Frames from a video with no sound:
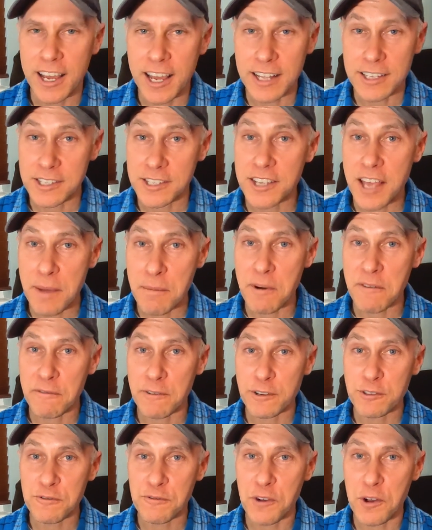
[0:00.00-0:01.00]
Got to skate my
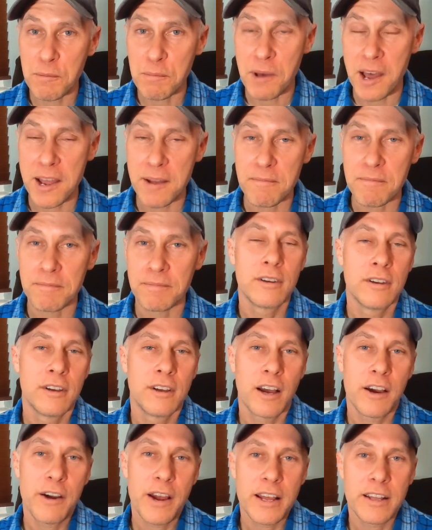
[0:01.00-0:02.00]
first full pipe.
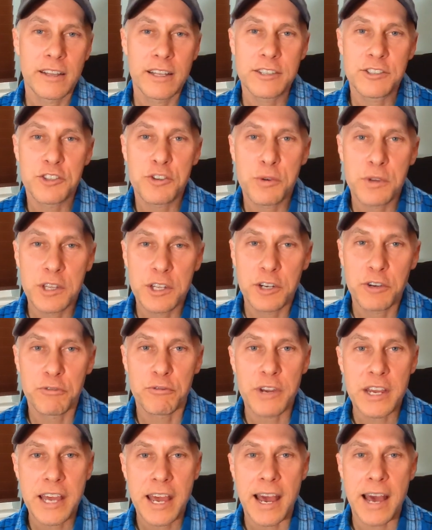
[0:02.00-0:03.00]
All right, let's do a little
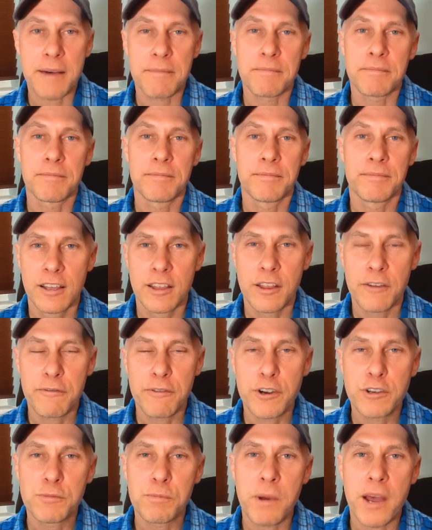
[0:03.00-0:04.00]
recap. The
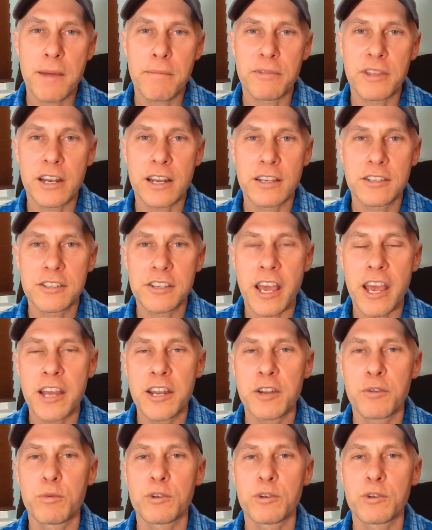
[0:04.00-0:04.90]
first pipe that I skated